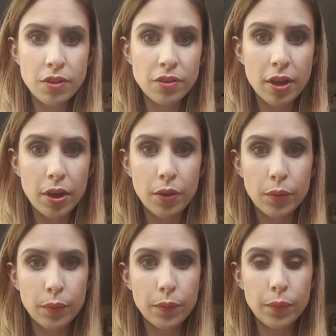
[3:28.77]

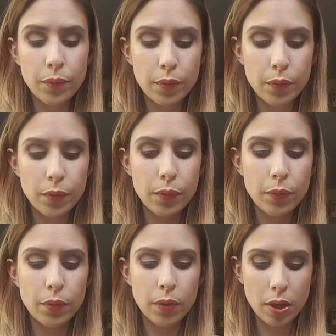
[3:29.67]
So
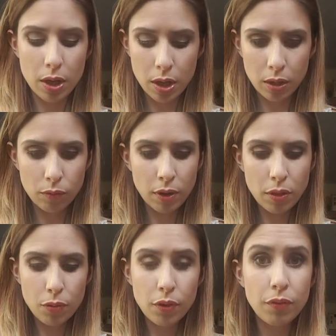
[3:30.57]
I'll
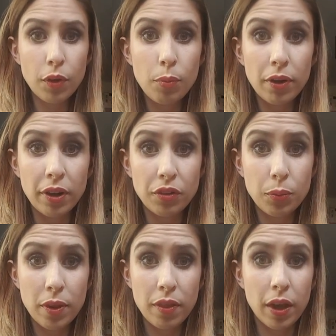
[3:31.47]
run through a few products
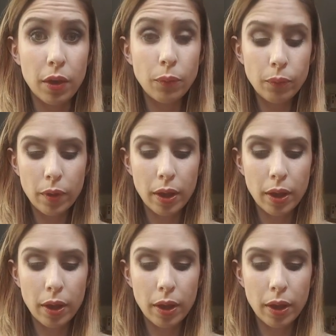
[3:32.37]
with you.